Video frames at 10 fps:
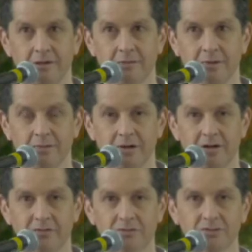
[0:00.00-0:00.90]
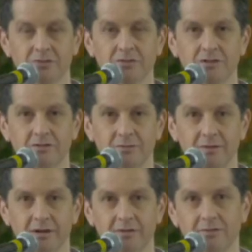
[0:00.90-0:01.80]
pretty powerful story from
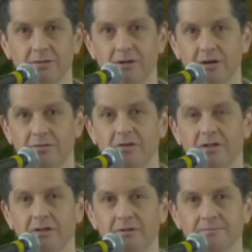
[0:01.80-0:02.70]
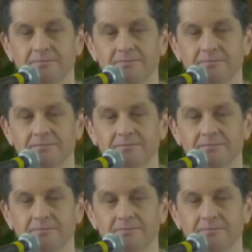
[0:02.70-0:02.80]
Uncle Clyde Rigney.